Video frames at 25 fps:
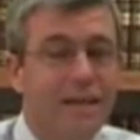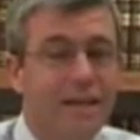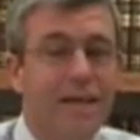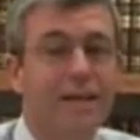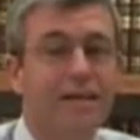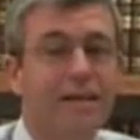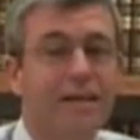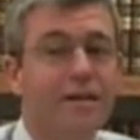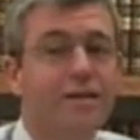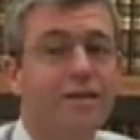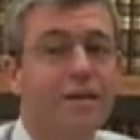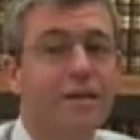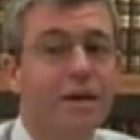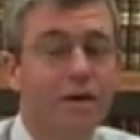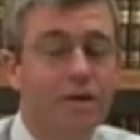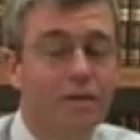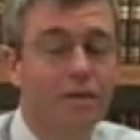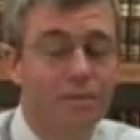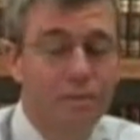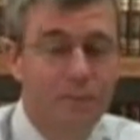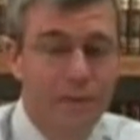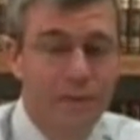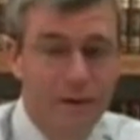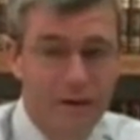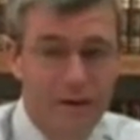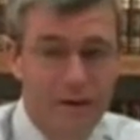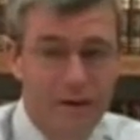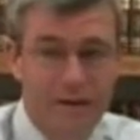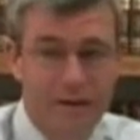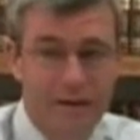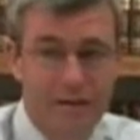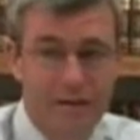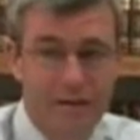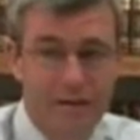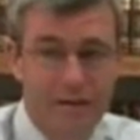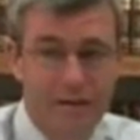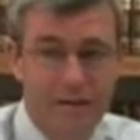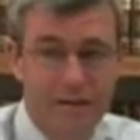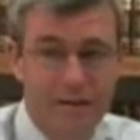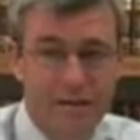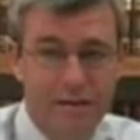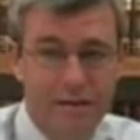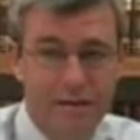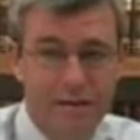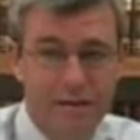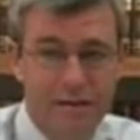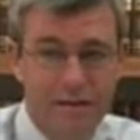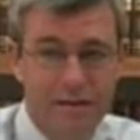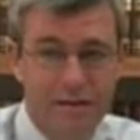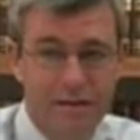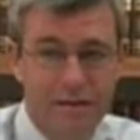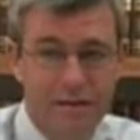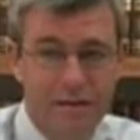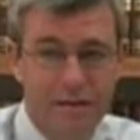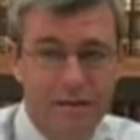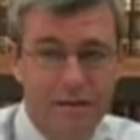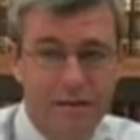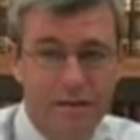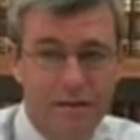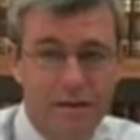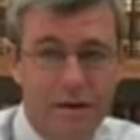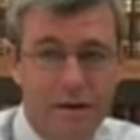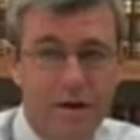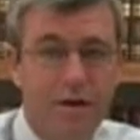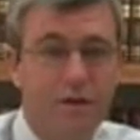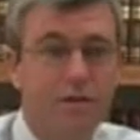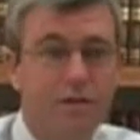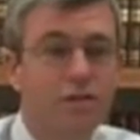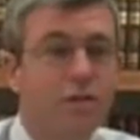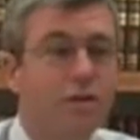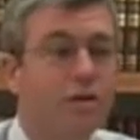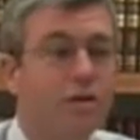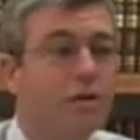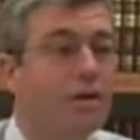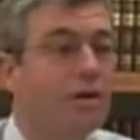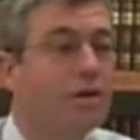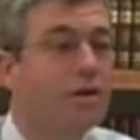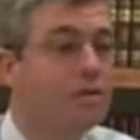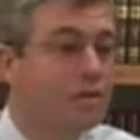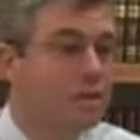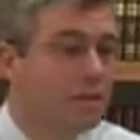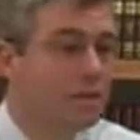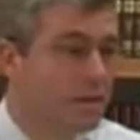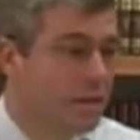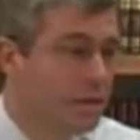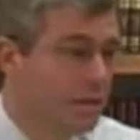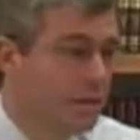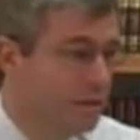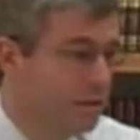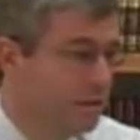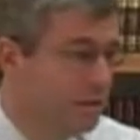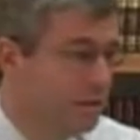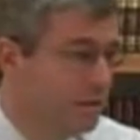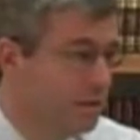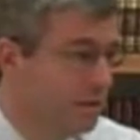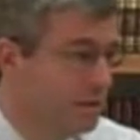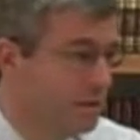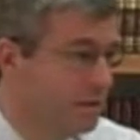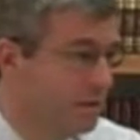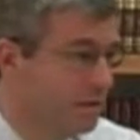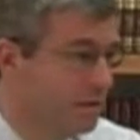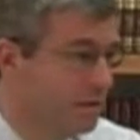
you can't go to Oprah or Joel Osteen.